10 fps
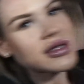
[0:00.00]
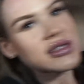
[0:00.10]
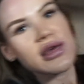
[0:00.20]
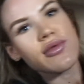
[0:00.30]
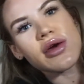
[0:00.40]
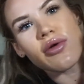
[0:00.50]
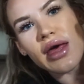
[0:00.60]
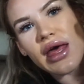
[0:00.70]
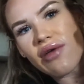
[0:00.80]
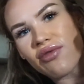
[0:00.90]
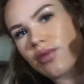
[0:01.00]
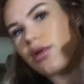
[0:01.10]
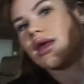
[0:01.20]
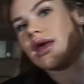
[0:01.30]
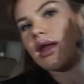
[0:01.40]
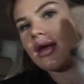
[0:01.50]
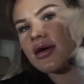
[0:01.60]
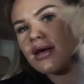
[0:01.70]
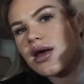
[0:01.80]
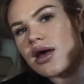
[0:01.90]
Here we go everywhere together.
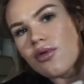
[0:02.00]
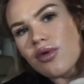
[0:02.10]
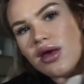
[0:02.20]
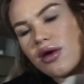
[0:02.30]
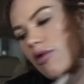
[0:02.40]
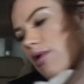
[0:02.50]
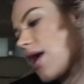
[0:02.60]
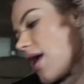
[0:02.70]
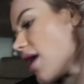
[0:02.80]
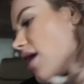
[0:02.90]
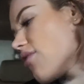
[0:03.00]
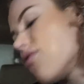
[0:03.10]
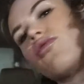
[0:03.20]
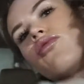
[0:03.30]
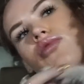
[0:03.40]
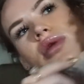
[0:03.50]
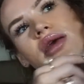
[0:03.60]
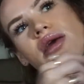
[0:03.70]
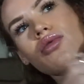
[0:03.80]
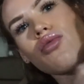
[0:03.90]
We go
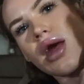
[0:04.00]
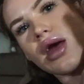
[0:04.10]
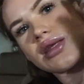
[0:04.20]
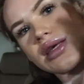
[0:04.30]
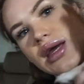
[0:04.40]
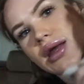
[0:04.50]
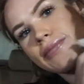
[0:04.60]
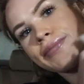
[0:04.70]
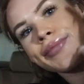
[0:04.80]
everywhere together.